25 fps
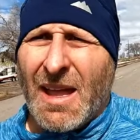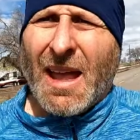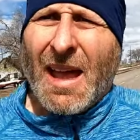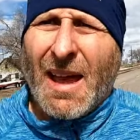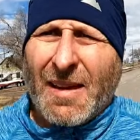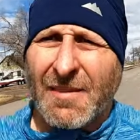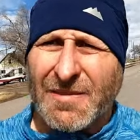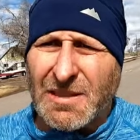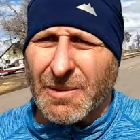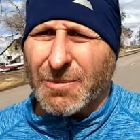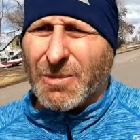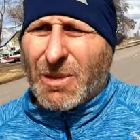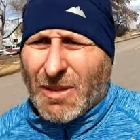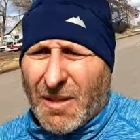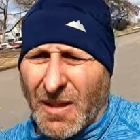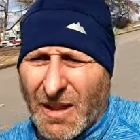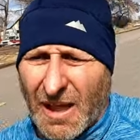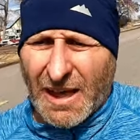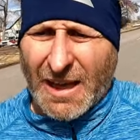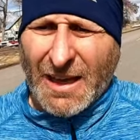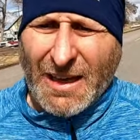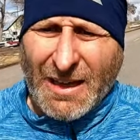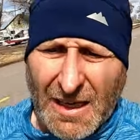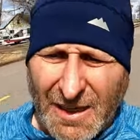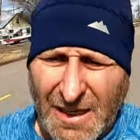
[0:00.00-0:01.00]
have something
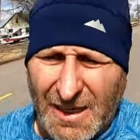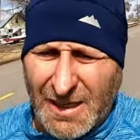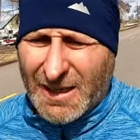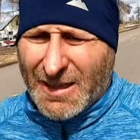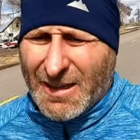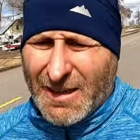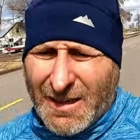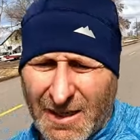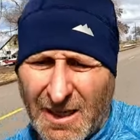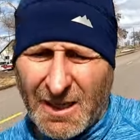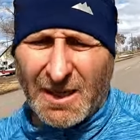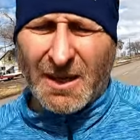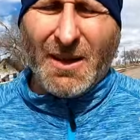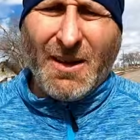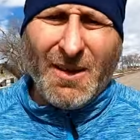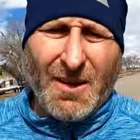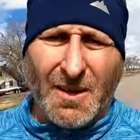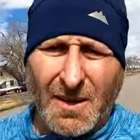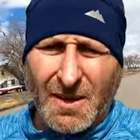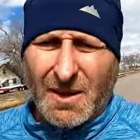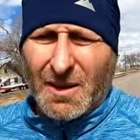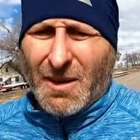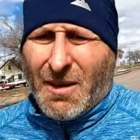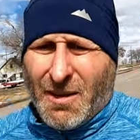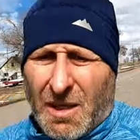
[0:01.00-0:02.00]
light,
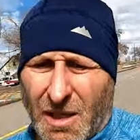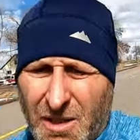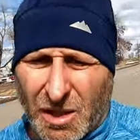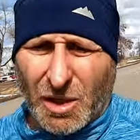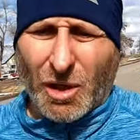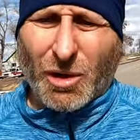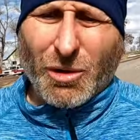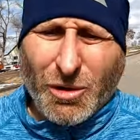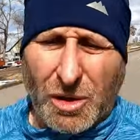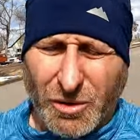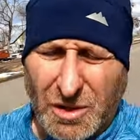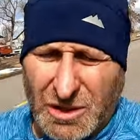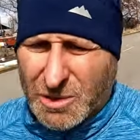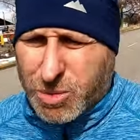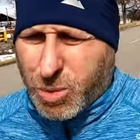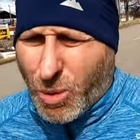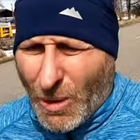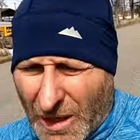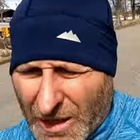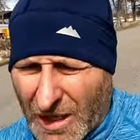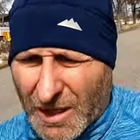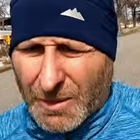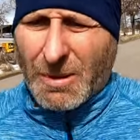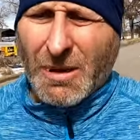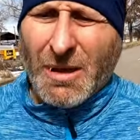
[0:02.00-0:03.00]
go do a
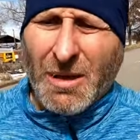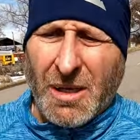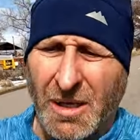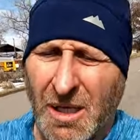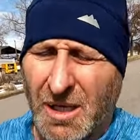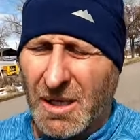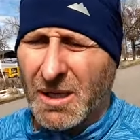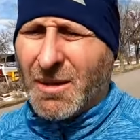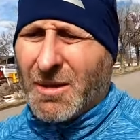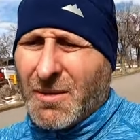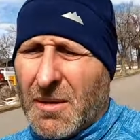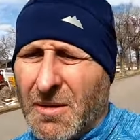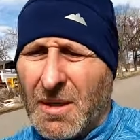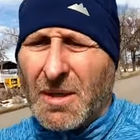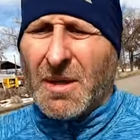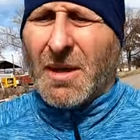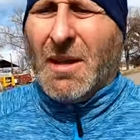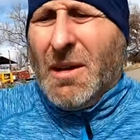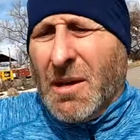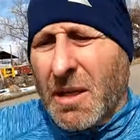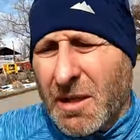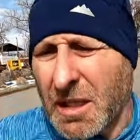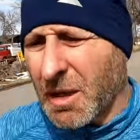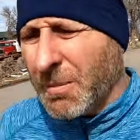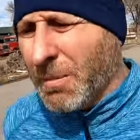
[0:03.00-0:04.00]
swim,
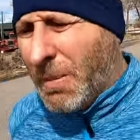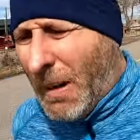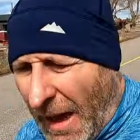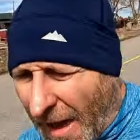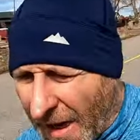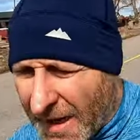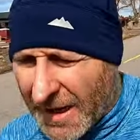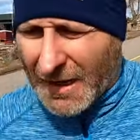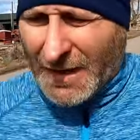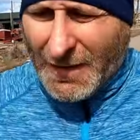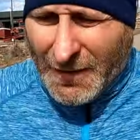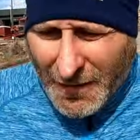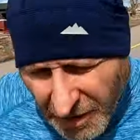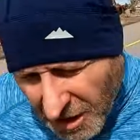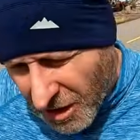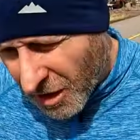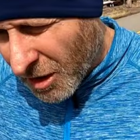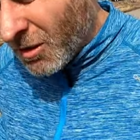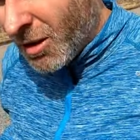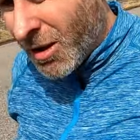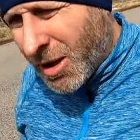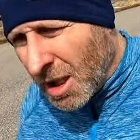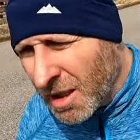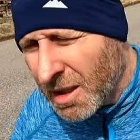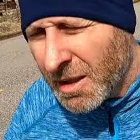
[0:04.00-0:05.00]
come back and, you know,